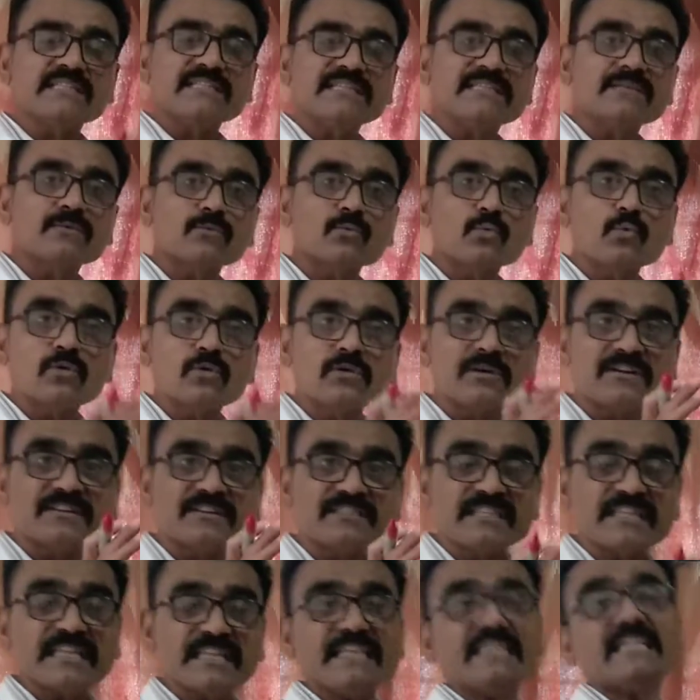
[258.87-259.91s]
in cool
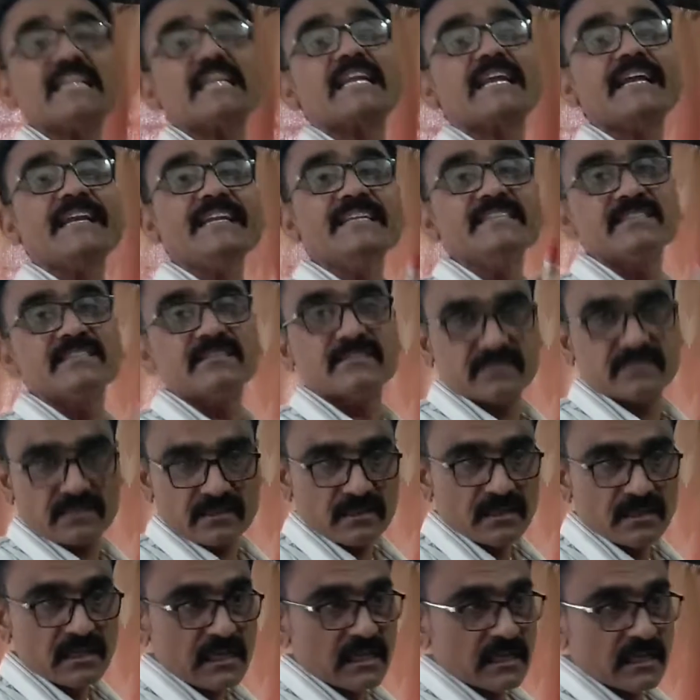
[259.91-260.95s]
condition, in rainy
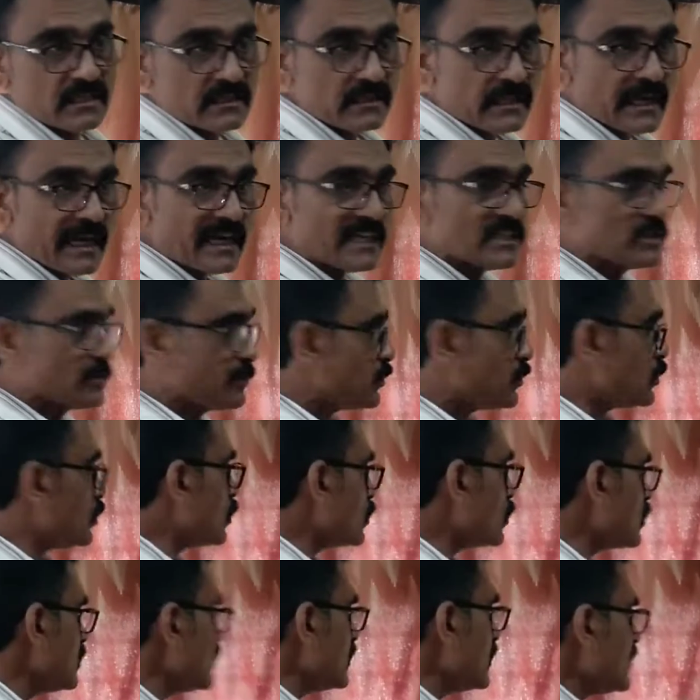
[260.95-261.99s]
season. That
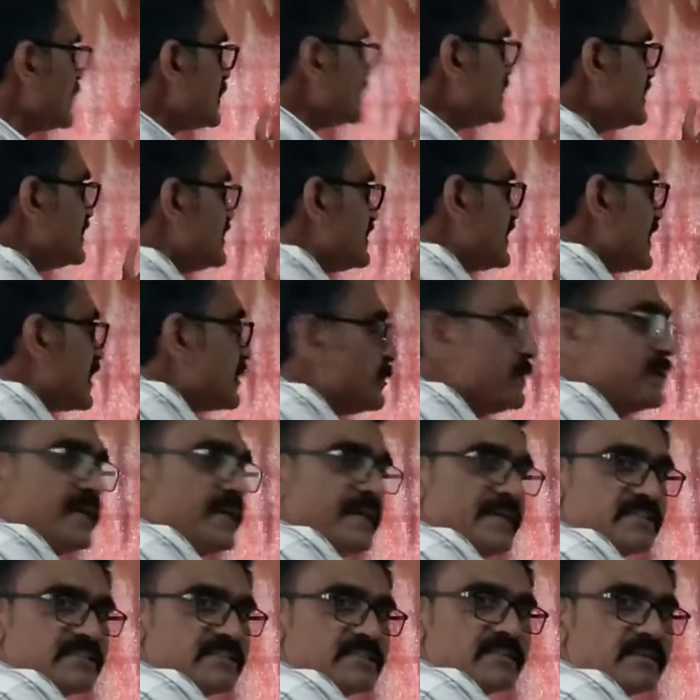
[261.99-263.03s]
spore
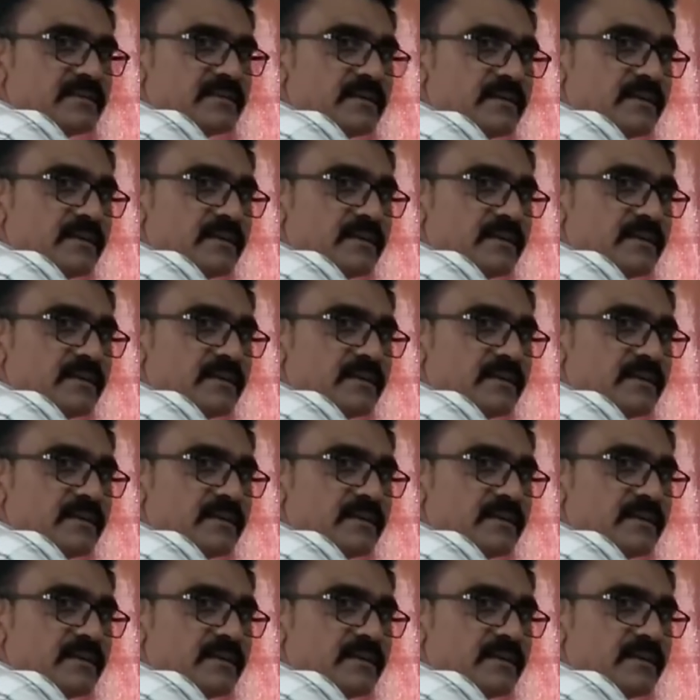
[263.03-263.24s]
germinates